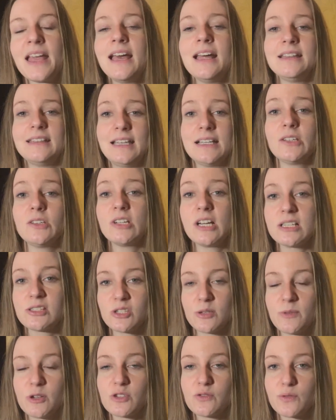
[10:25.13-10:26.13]
Thank you guys so
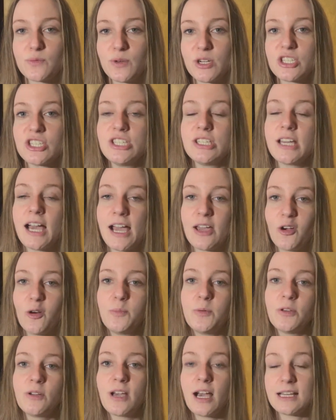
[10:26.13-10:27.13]
much for watching. I
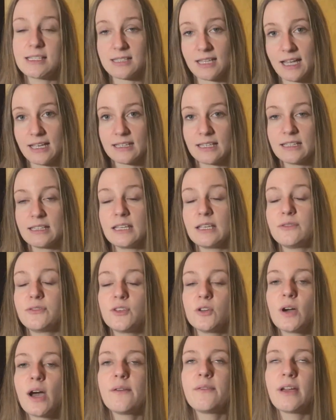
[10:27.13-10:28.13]
hope you guys liked it. If
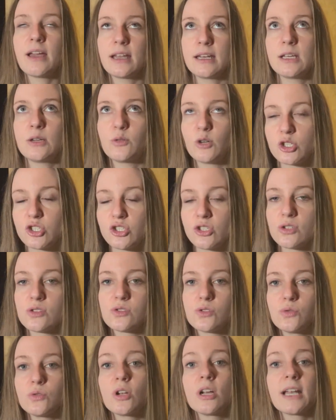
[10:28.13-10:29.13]
you have any questions,
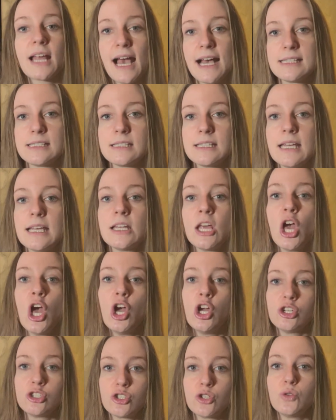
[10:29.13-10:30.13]
do not hesitate
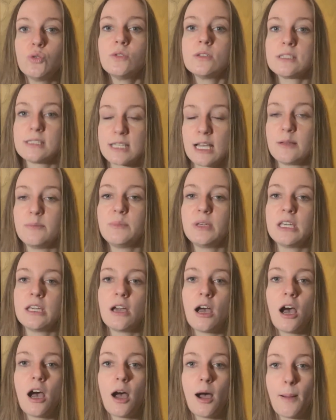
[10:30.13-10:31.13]
to send me
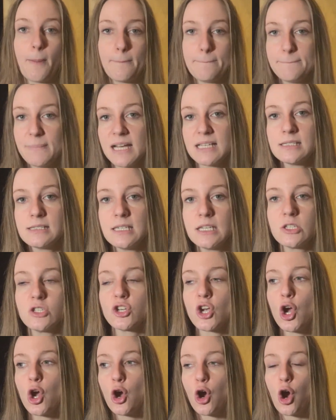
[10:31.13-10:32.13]
a message
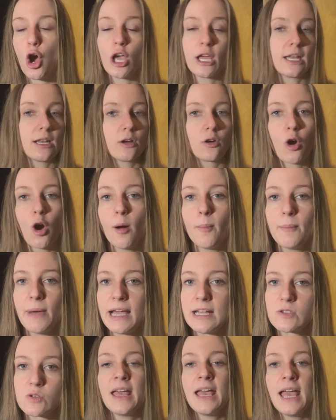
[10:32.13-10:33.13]
in a
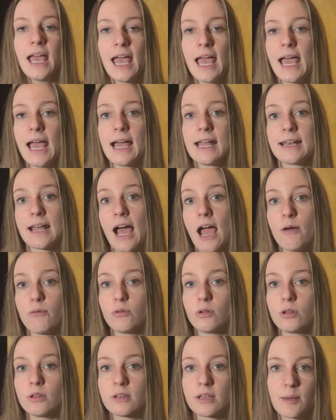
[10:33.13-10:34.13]
comment, and I
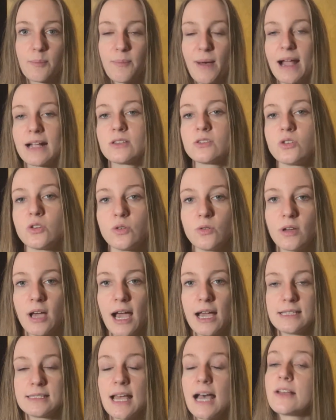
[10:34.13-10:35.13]
will get back to you
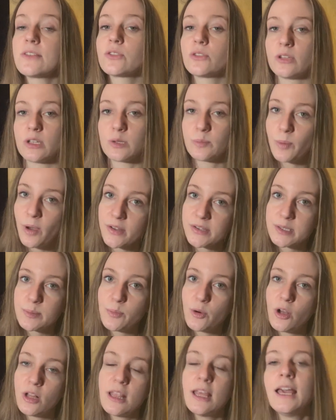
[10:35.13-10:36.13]
guys as soon as
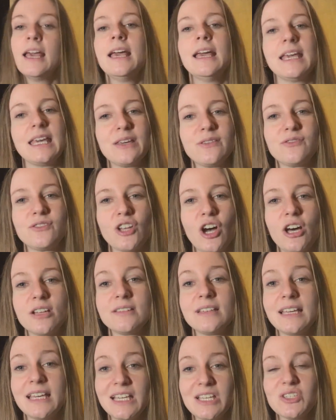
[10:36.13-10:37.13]
possible. If not,
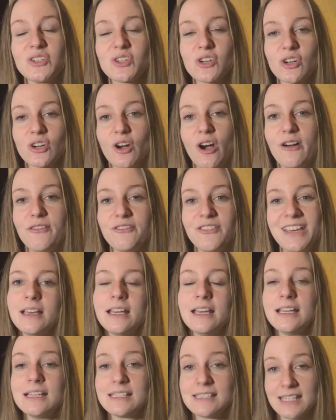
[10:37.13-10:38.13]
enjoy your coffee.
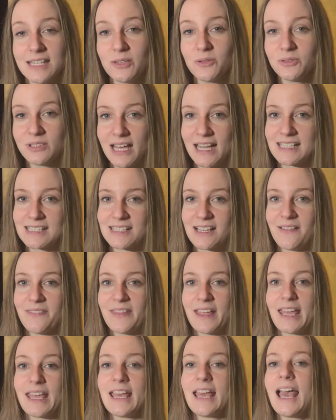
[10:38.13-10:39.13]
See you next
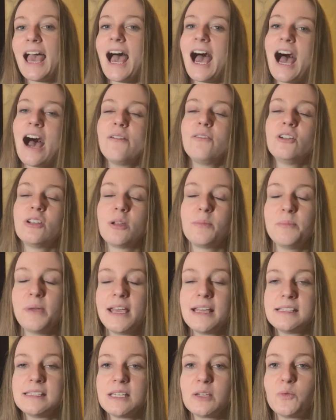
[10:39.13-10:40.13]
Sunday. Have an
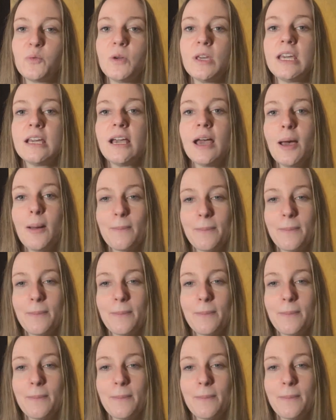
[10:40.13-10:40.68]
amazing week.